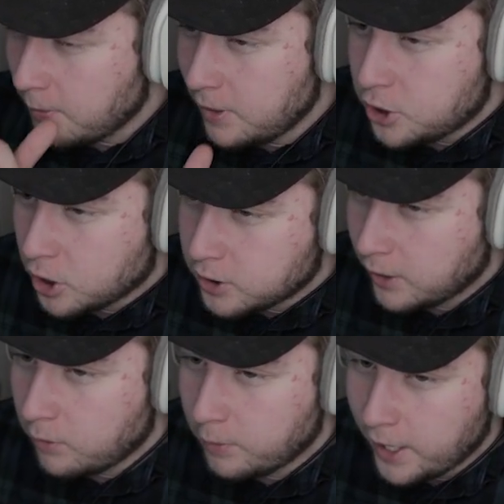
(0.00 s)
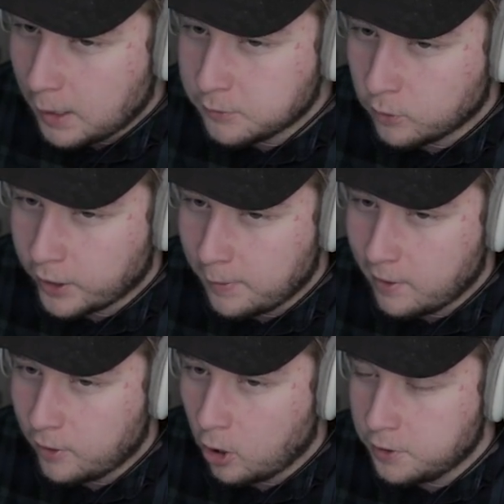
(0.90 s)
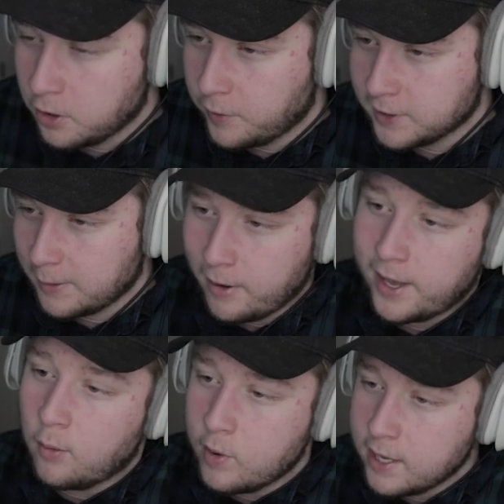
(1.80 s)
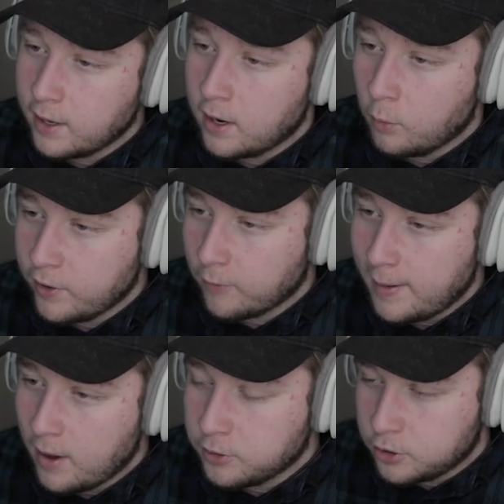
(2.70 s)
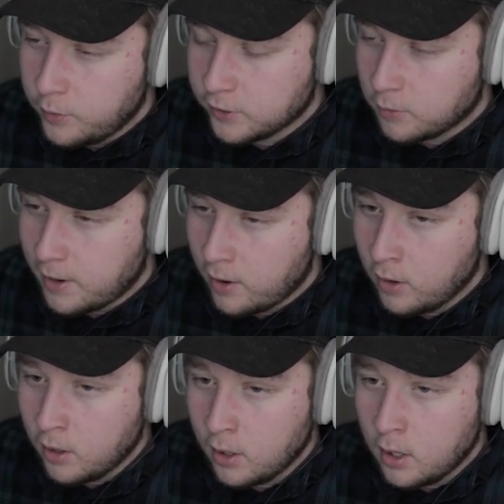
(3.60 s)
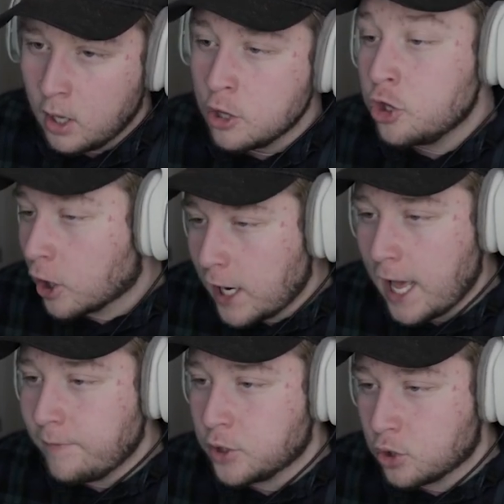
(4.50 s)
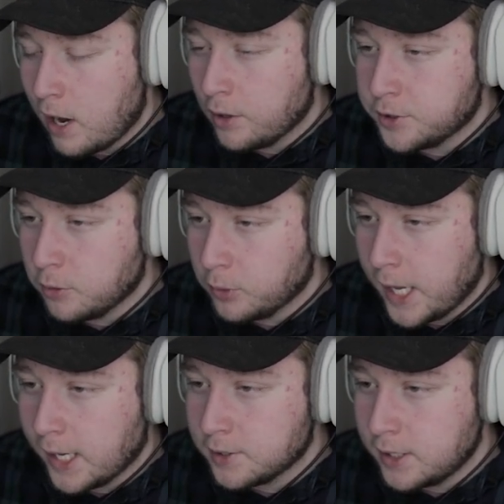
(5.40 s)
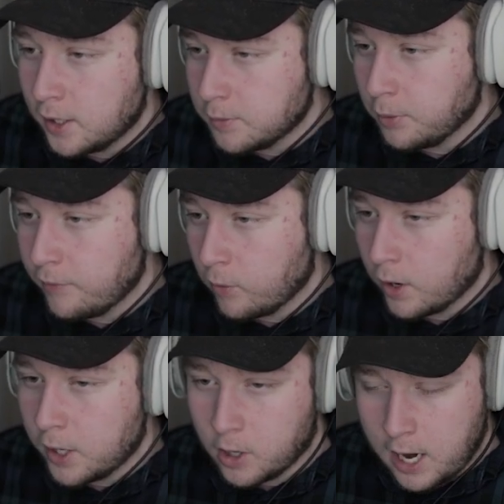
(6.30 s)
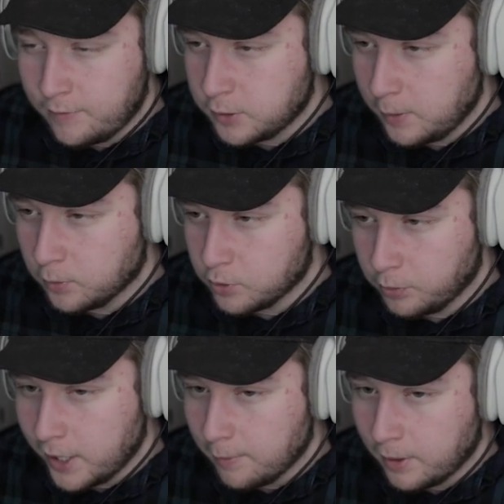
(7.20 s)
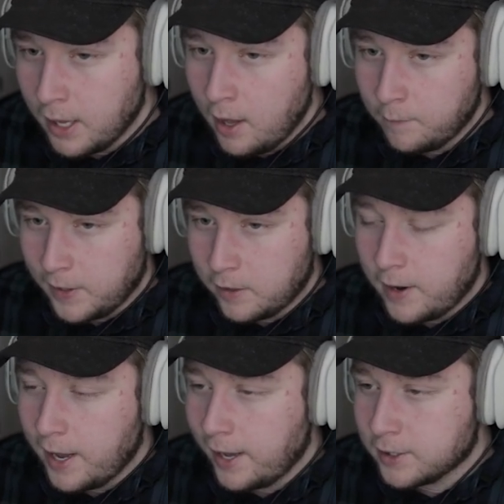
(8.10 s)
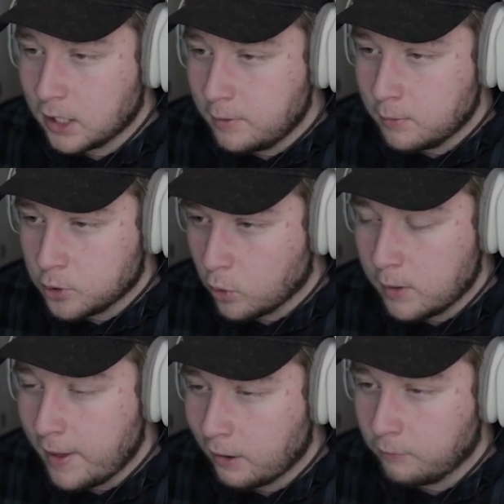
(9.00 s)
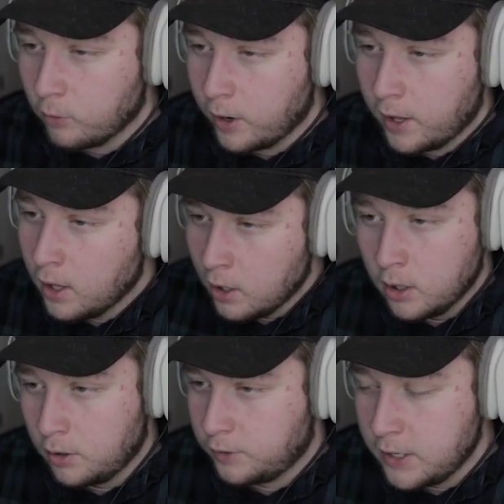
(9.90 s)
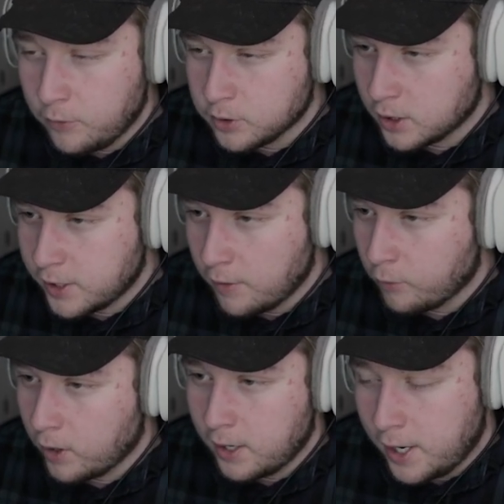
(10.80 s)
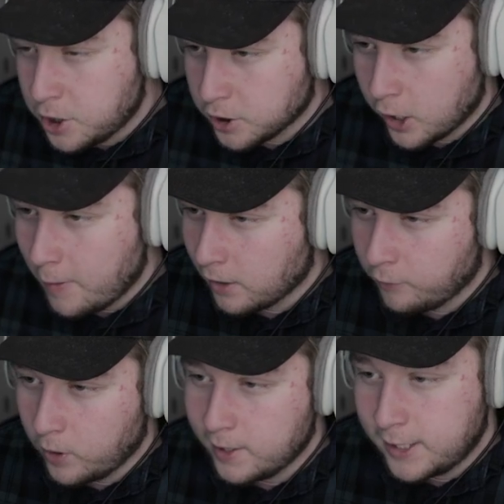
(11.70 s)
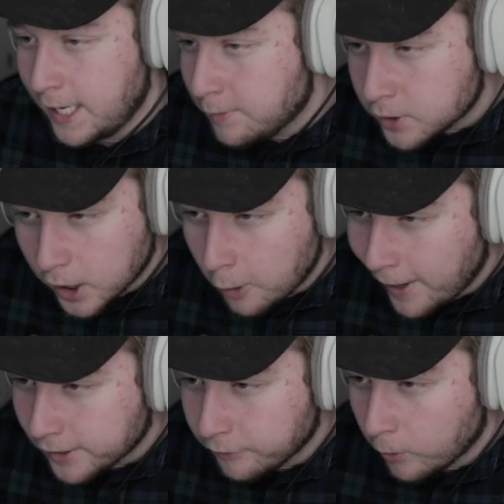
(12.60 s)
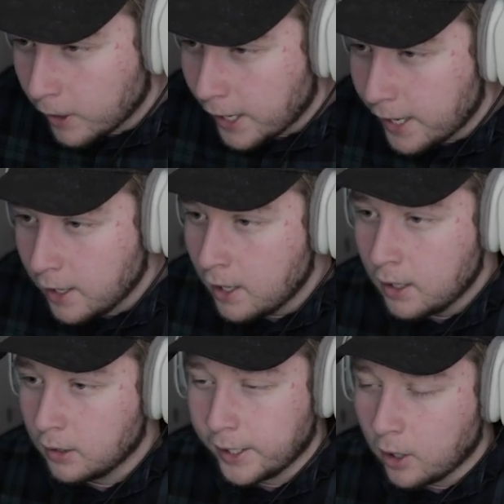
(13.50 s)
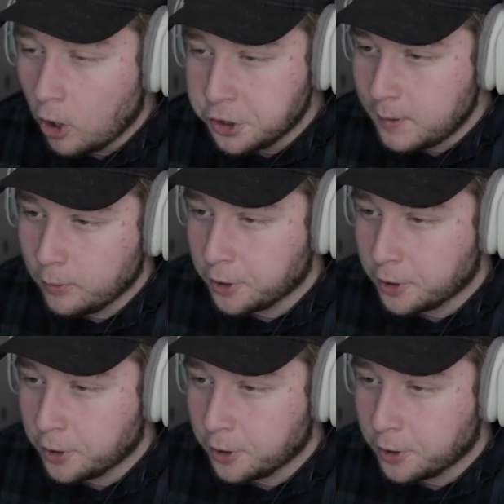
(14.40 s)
be just like when Black Ops 4 came out and all the other things came out. In a week from now, and 2 weeks from now, you're gonna have the Shroud still playing because he doesn't play Fortnite. You're gonna have these people still playing it, but at the end of the day, it's gonna be the majority back on Fortnite. Tifu's gonna stay on Fortnite. Ninja's gonna go back to Fortnite. Tim's gonna go back to Fortnite. Like all these people are.